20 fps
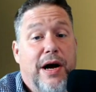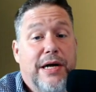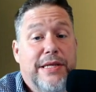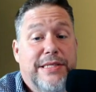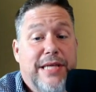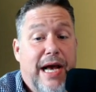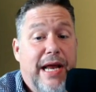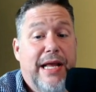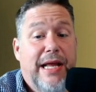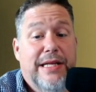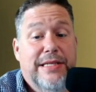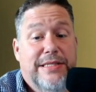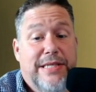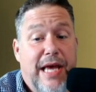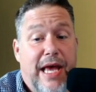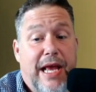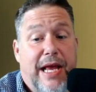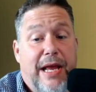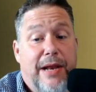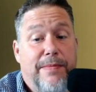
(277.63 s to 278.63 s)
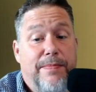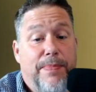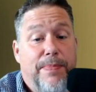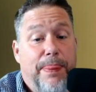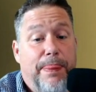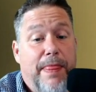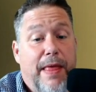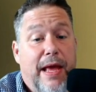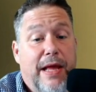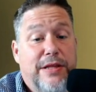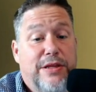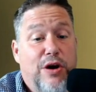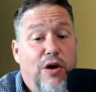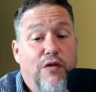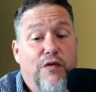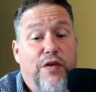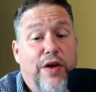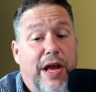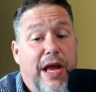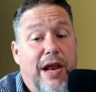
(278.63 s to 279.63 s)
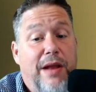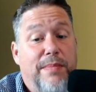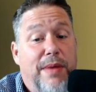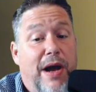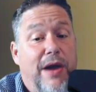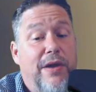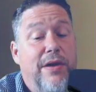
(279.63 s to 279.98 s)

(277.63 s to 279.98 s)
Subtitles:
tight end taken. And don't forget about